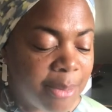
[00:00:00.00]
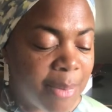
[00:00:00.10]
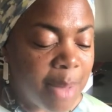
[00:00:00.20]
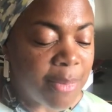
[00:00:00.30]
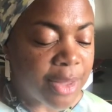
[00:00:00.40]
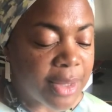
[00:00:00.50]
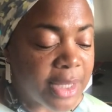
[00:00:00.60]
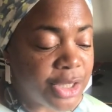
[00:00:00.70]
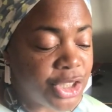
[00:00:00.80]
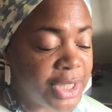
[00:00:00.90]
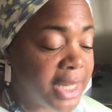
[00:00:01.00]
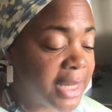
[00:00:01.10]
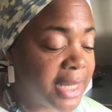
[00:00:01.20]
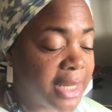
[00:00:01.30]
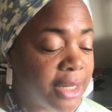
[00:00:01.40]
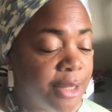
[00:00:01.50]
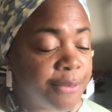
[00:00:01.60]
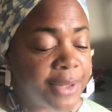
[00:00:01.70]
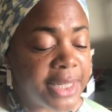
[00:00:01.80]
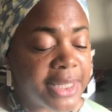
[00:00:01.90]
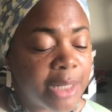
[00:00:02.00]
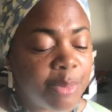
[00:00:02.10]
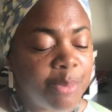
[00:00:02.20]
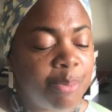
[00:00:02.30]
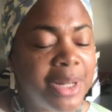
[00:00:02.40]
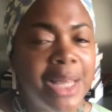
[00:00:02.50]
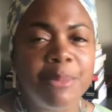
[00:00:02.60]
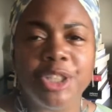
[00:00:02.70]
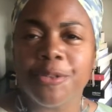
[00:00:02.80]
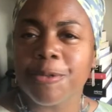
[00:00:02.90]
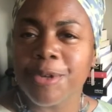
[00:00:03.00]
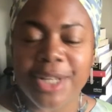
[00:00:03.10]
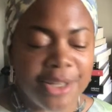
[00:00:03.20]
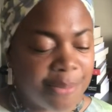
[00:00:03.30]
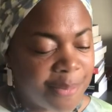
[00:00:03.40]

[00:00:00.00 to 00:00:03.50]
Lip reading: My mother had shared that her face had been blemish-free,